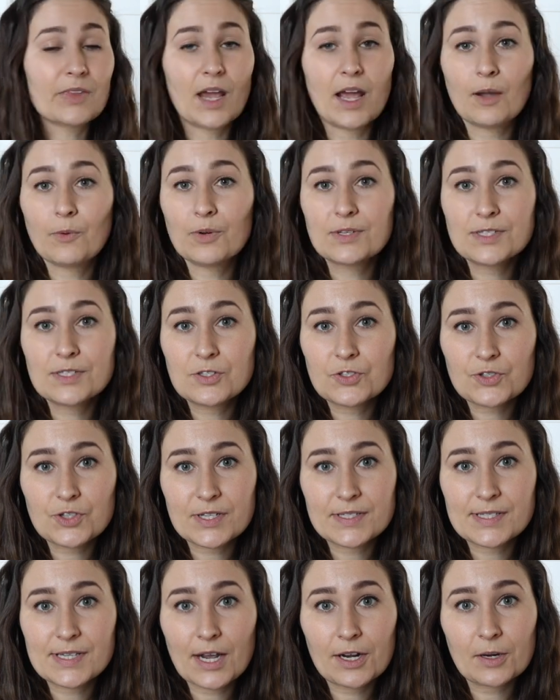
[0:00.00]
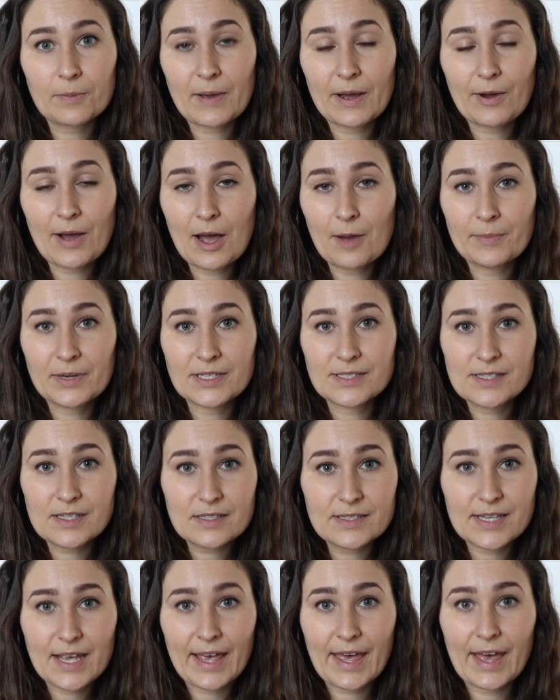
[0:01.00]
I wasn't stressed out about how many
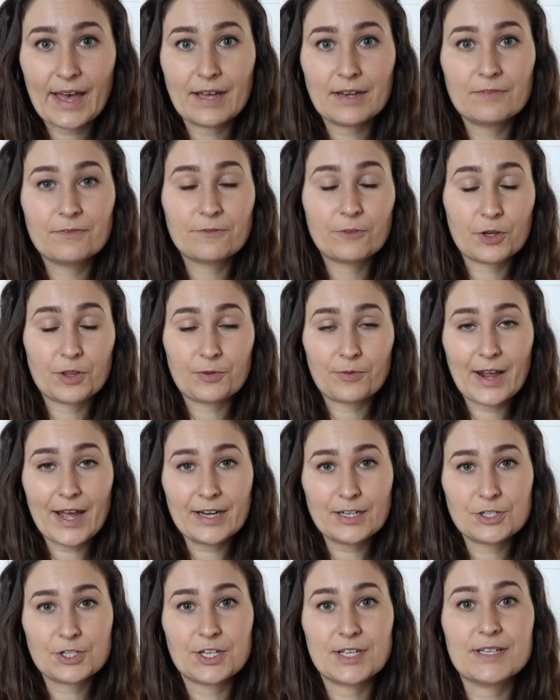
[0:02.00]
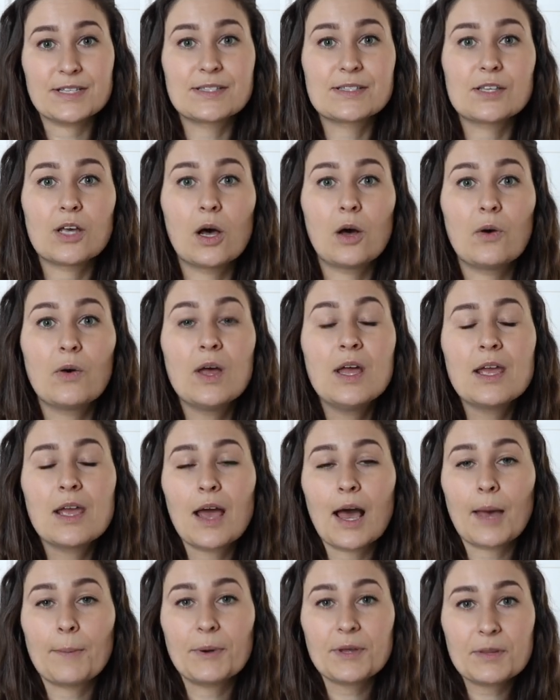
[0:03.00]
seeds I had for the radishes. So
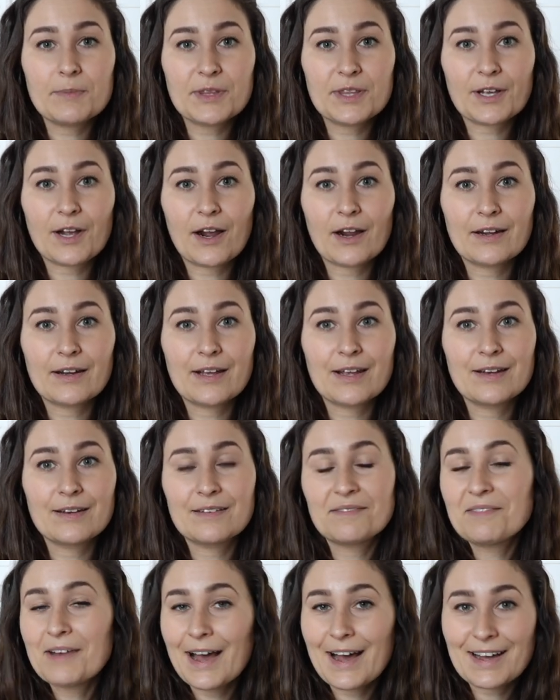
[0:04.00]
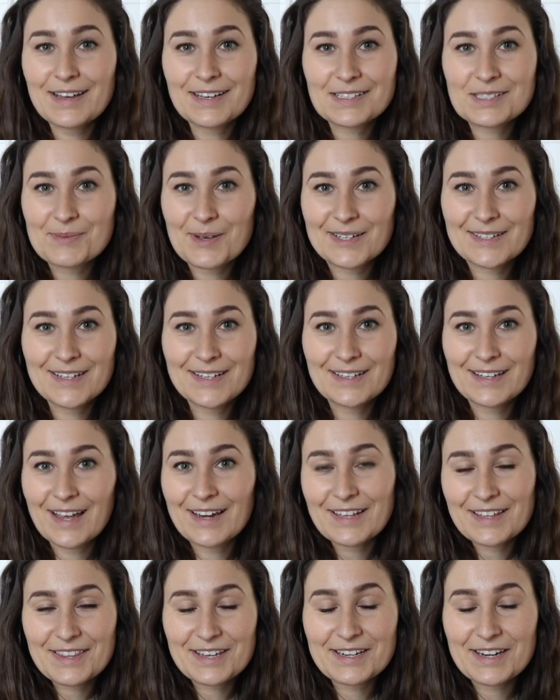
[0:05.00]
I put them in the garden, not expecting
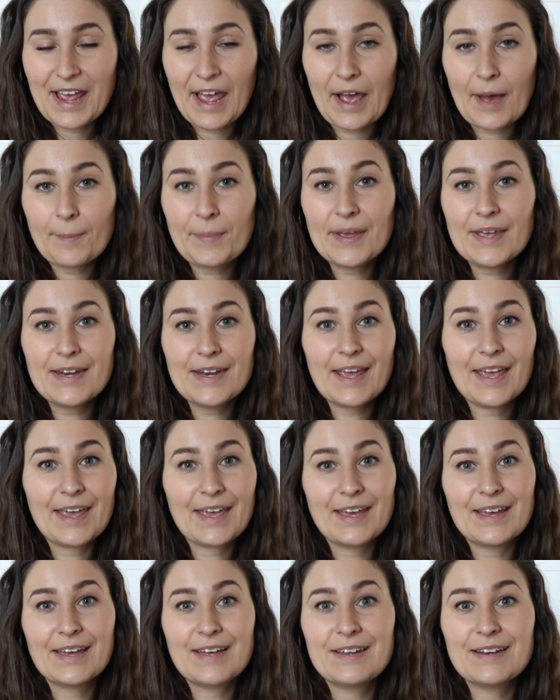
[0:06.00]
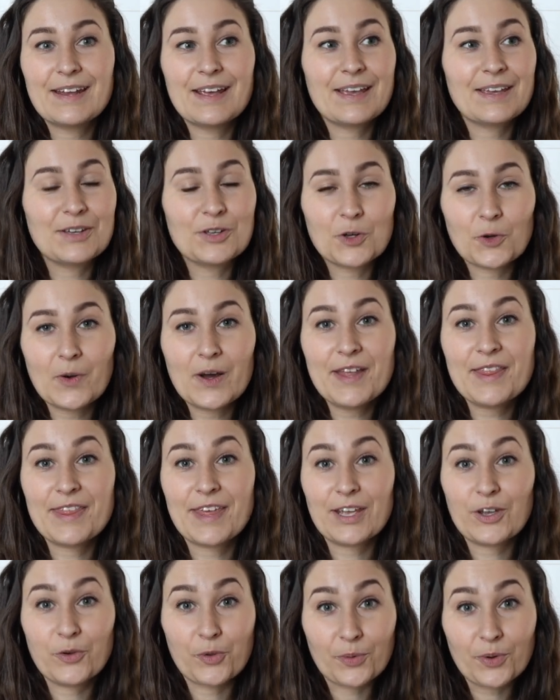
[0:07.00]
anything to happen. And you know what?
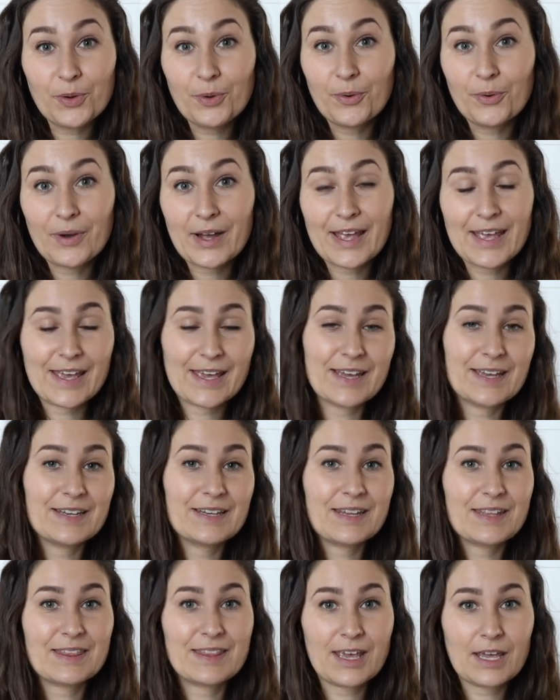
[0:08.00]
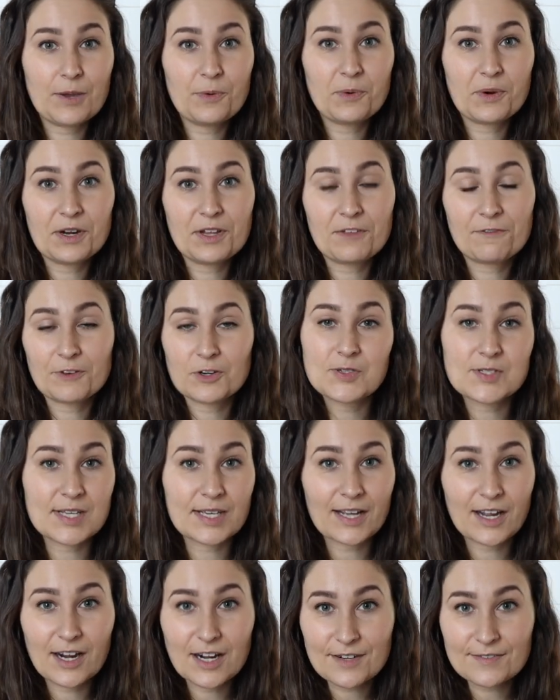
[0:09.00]
They grew and they were the first
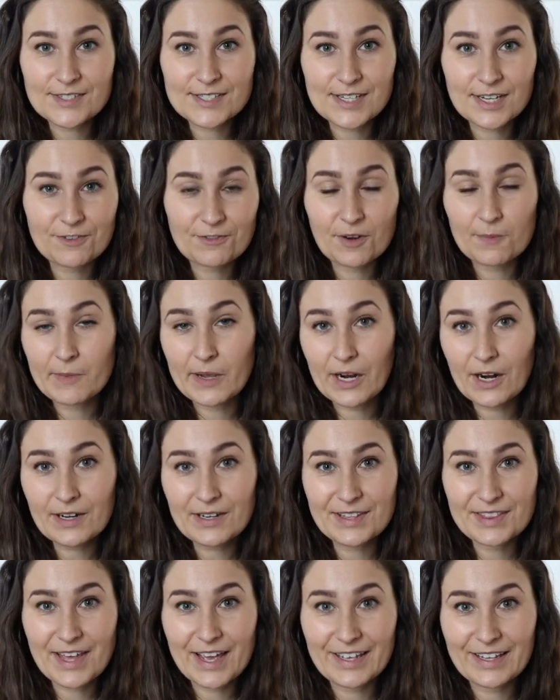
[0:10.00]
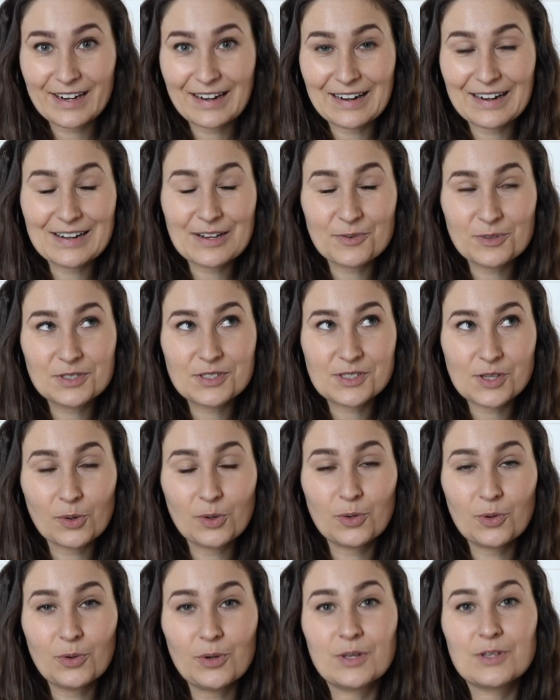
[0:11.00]
thing I harvested from my garden that year. And it was so
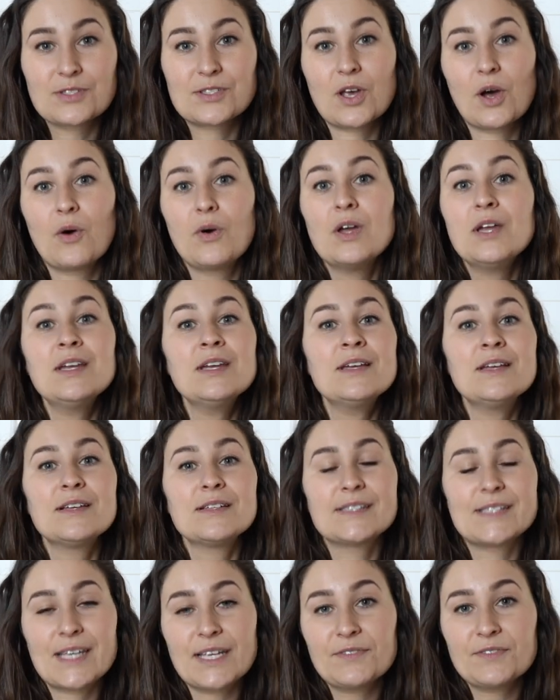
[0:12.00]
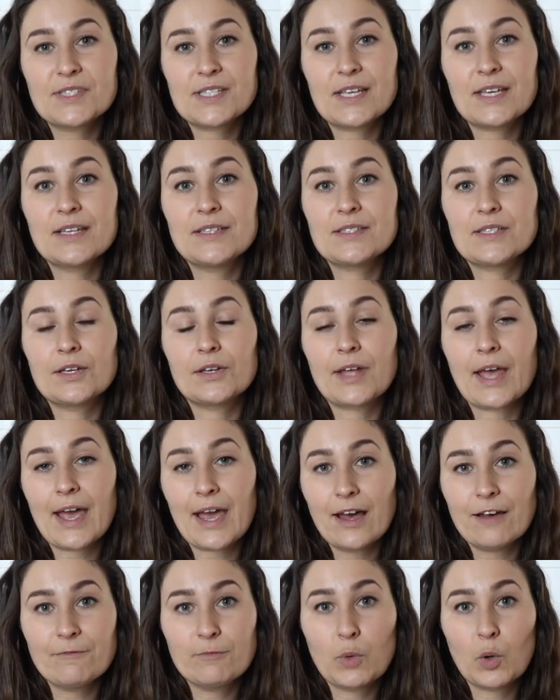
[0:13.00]
cool. So save seeds, you'll
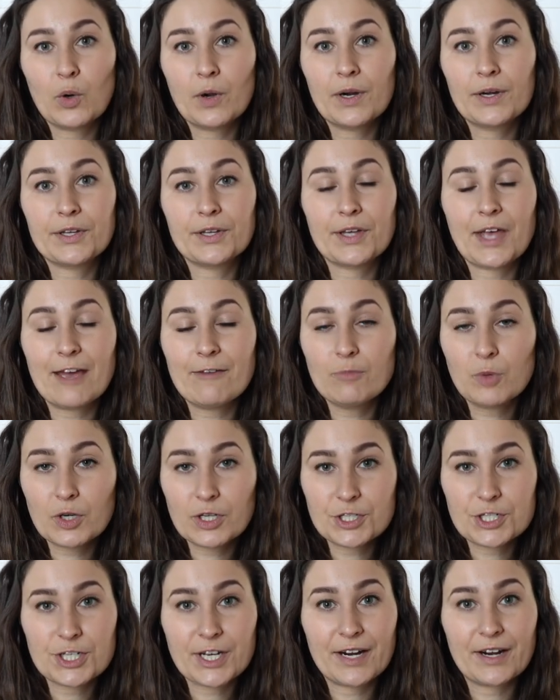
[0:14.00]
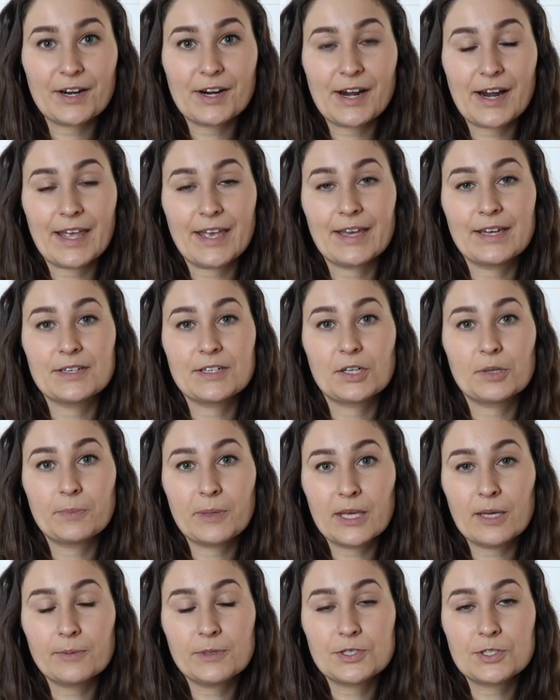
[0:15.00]
have more, you'll have more to share, and you'll
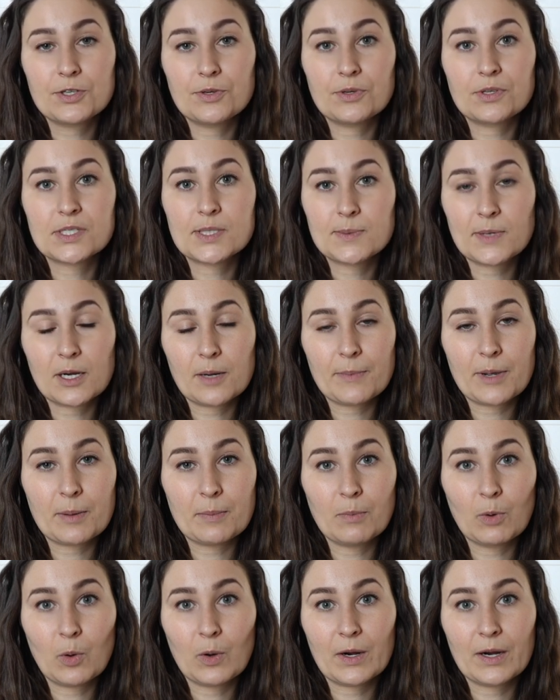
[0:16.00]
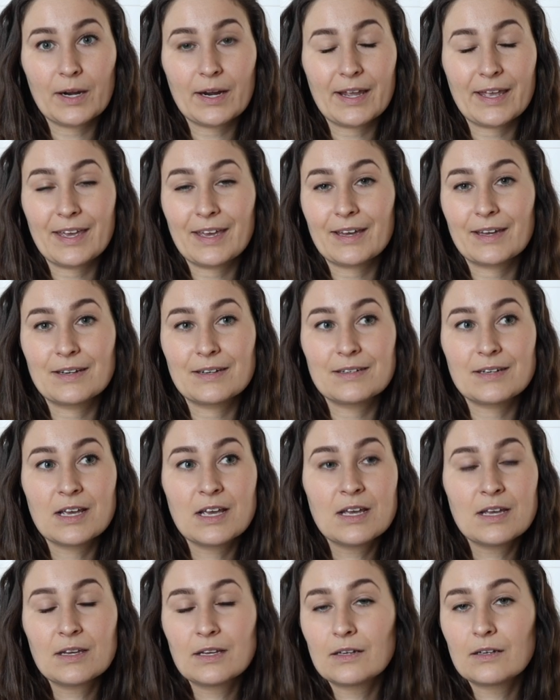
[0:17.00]
be able to experiment more and
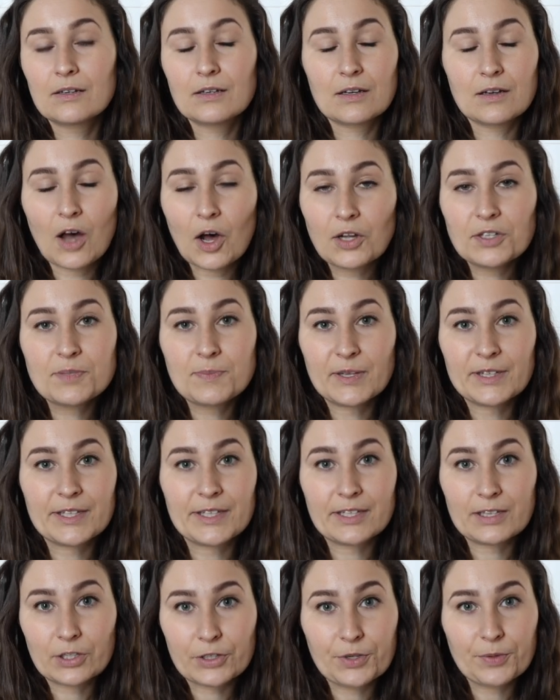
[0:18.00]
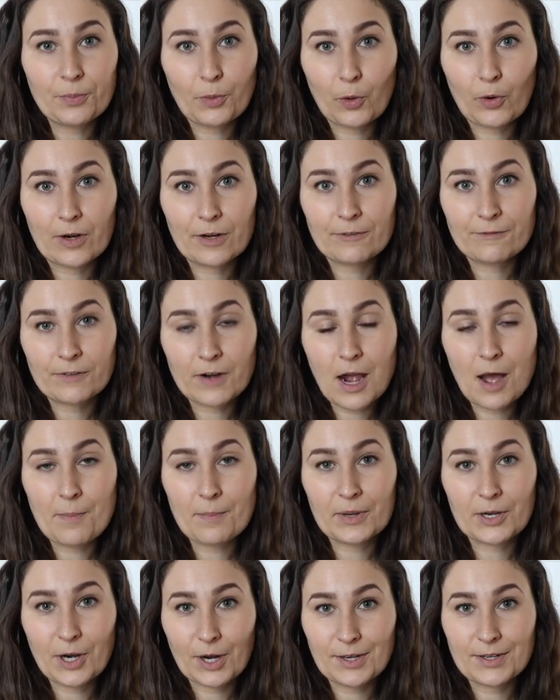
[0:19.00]
ultimately learn more
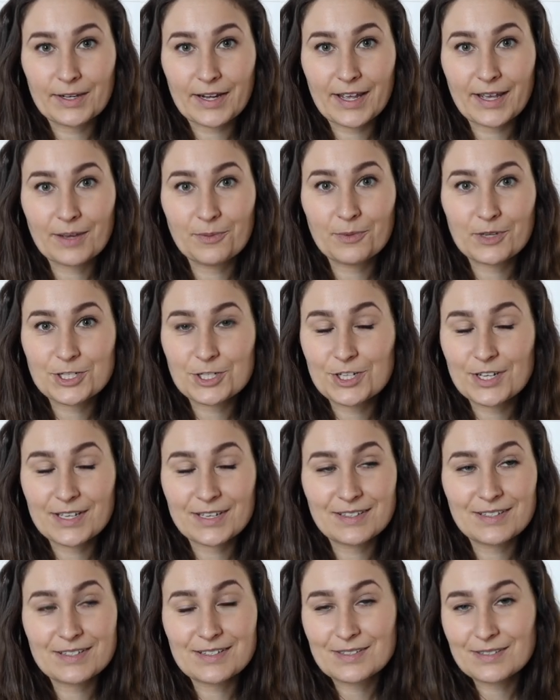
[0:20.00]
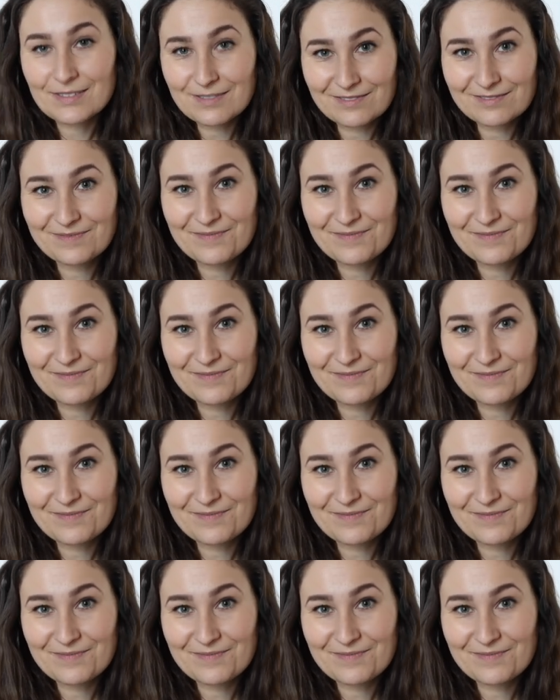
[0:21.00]
from gardening, which is